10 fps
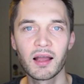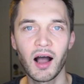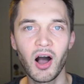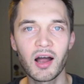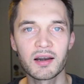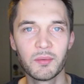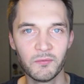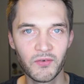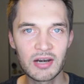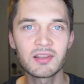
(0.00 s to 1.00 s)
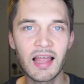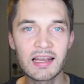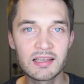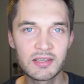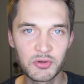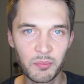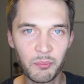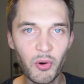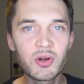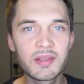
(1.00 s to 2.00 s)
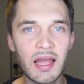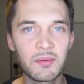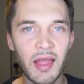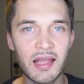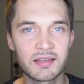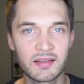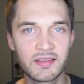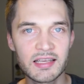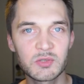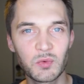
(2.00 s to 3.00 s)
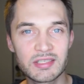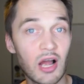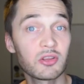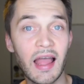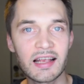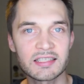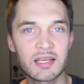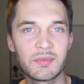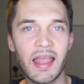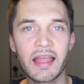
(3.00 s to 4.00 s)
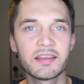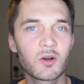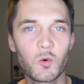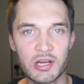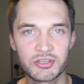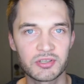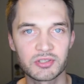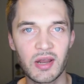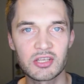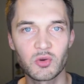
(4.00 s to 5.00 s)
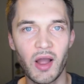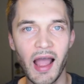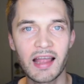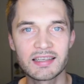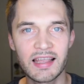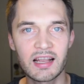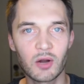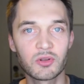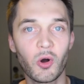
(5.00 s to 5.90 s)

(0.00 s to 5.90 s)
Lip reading: are very likely to book them, and this without asking me any questions, right? So I take out